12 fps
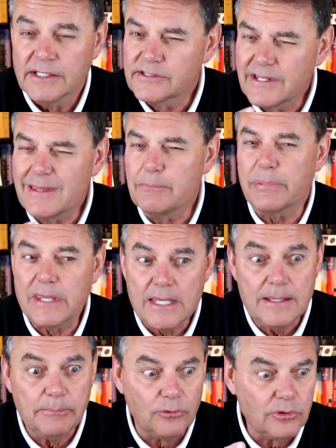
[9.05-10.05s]
See, the
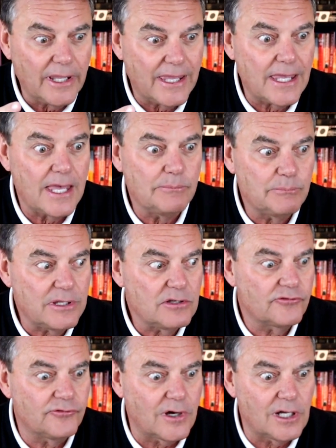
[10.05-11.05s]
people had
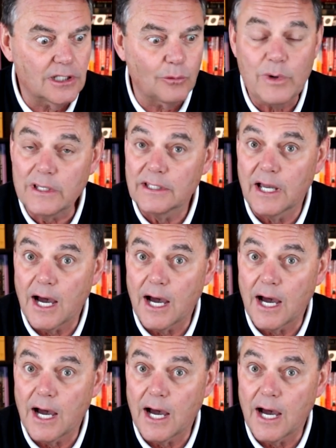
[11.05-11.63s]
been following